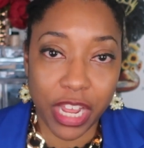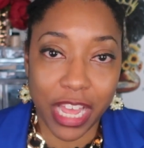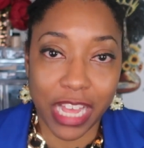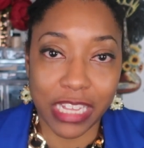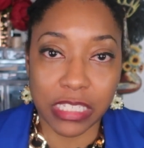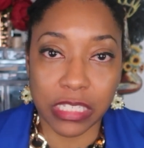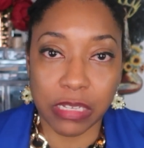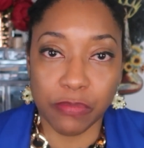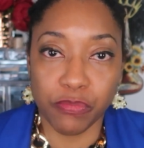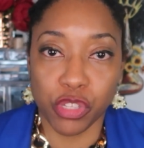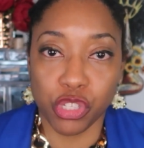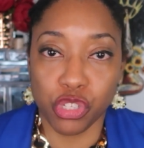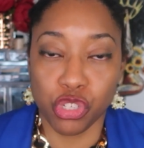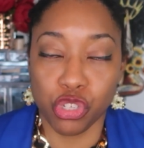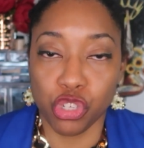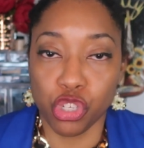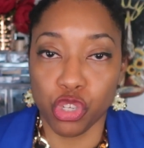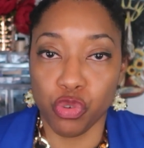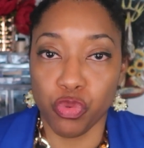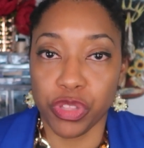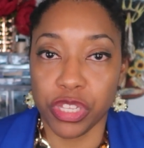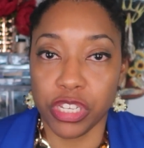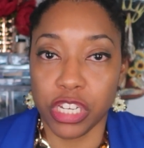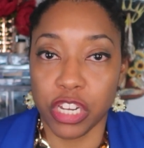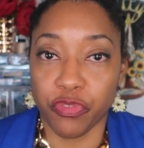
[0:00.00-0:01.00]
It has something to
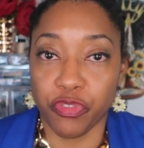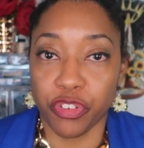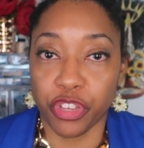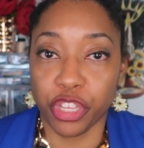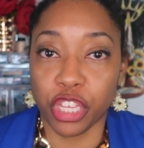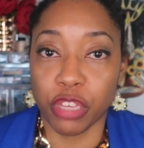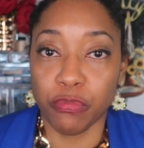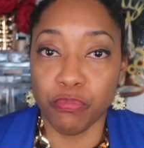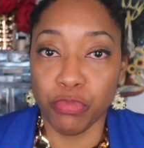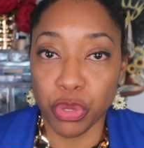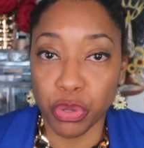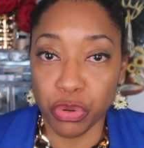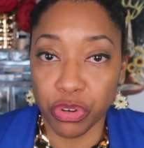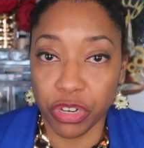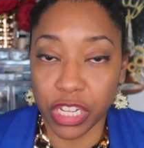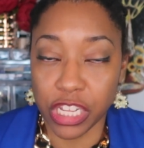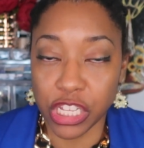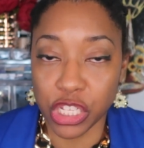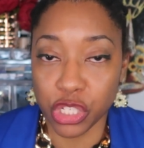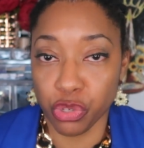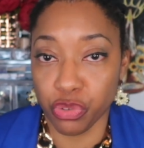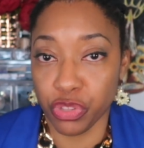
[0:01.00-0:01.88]
do with different communities.